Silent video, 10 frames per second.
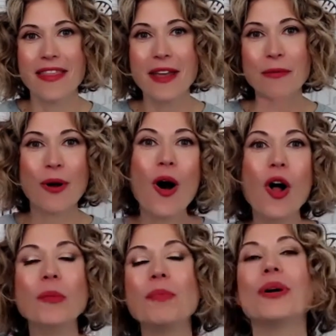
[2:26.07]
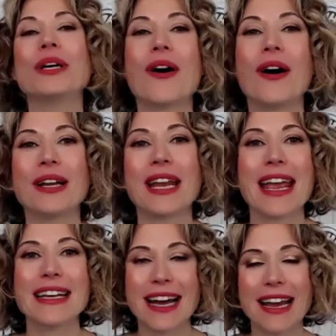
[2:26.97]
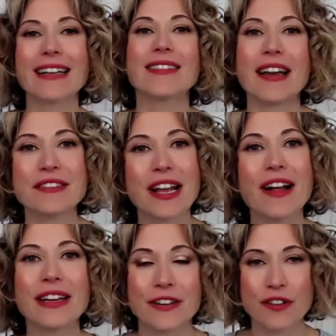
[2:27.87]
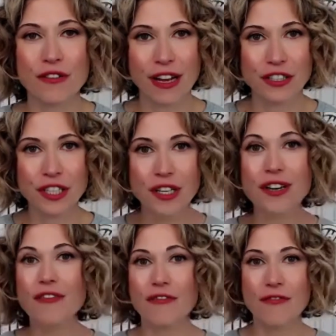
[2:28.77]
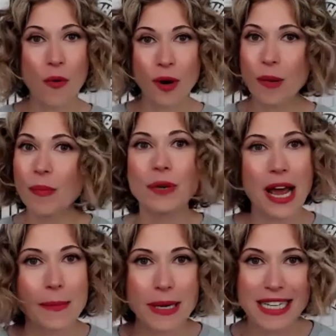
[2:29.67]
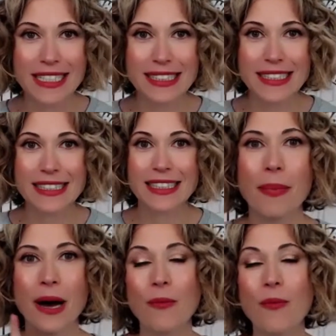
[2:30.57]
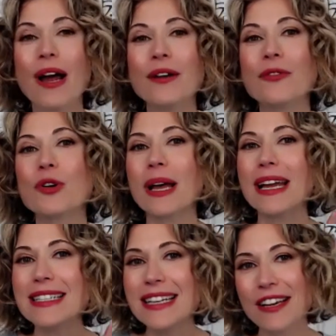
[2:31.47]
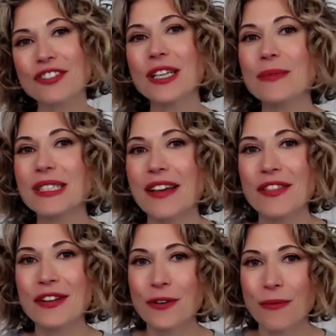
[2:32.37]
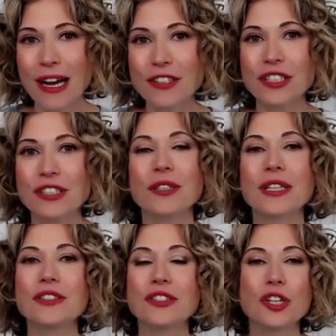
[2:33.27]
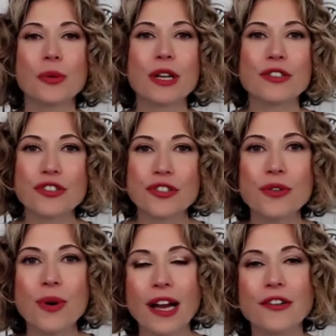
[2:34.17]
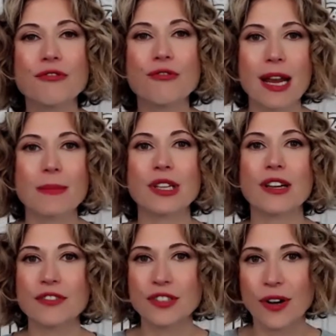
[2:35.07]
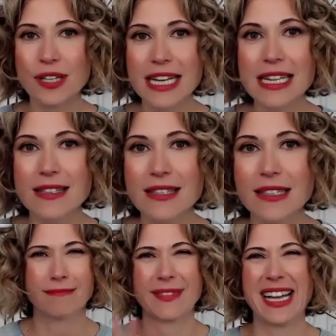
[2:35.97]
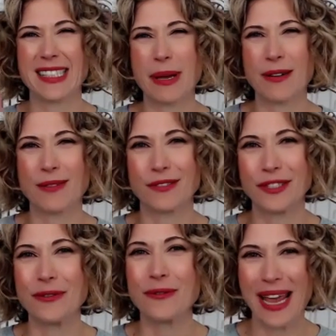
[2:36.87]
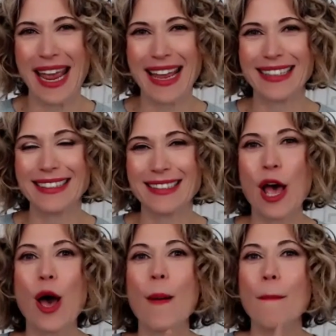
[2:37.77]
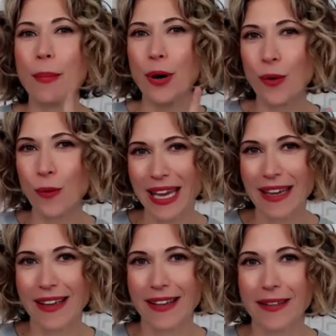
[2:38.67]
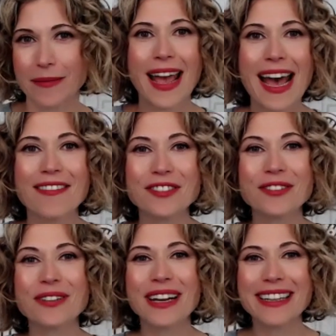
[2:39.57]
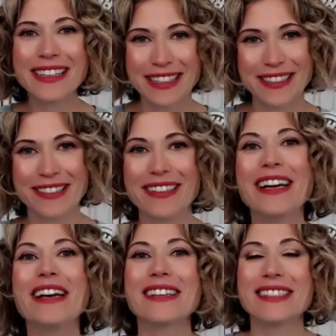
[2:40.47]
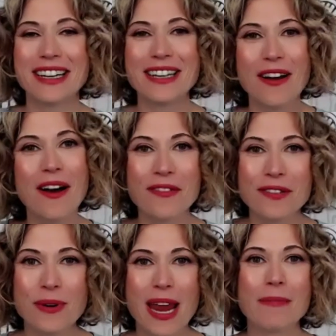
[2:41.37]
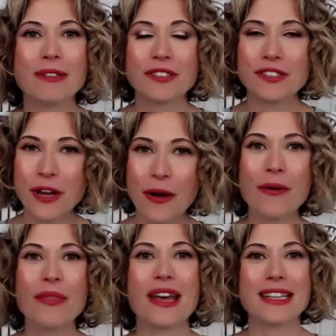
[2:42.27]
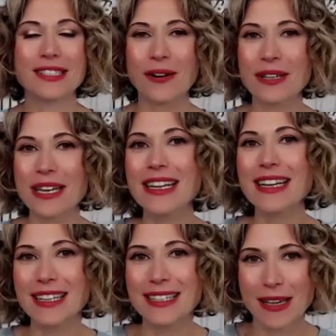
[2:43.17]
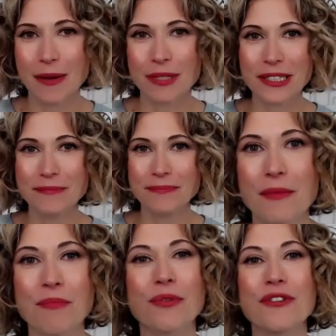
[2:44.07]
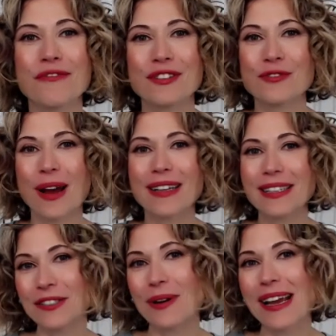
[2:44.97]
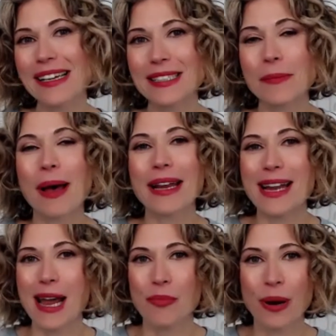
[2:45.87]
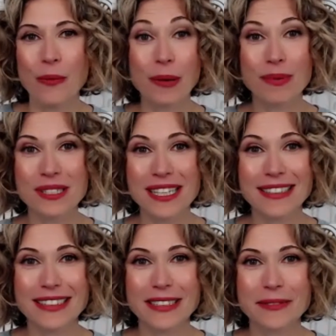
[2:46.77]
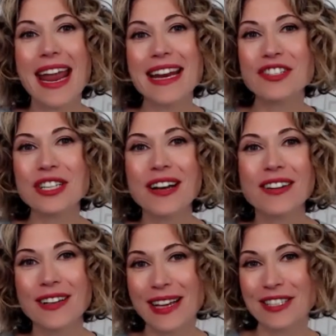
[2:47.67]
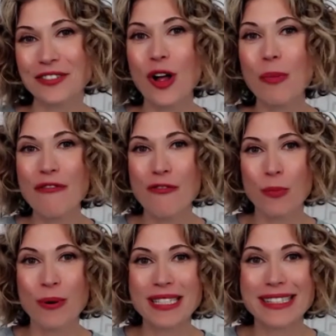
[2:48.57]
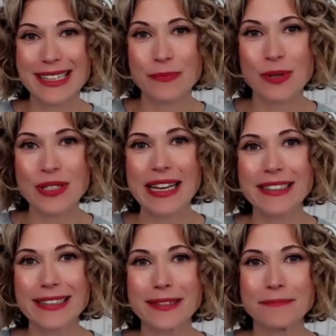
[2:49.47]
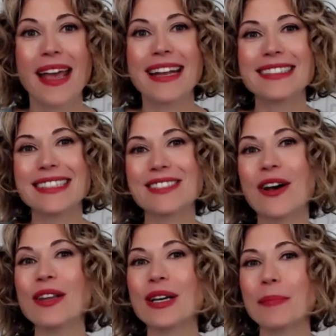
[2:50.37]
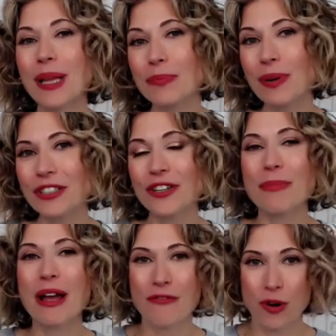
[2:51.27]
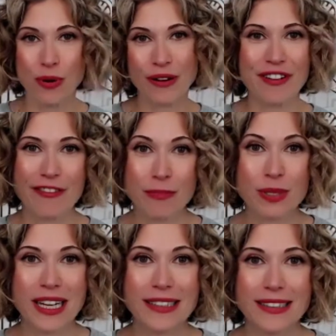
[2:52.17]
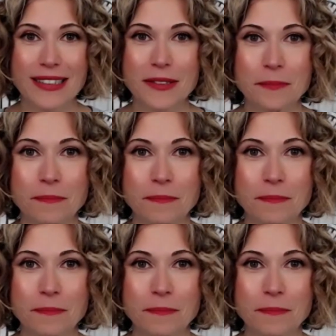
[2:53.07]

They were all put on a diet and lifestyle intervention for diabetes, but one group additionally was given the direction to consume two hundred grams of sardines, that's about two cans, per week. After a year, the study authors were able to show that sardine consumption improved triglycerides by nine point one percent, H D L cholesterol by four point six percent, and systolic blood pressure by four point five percent.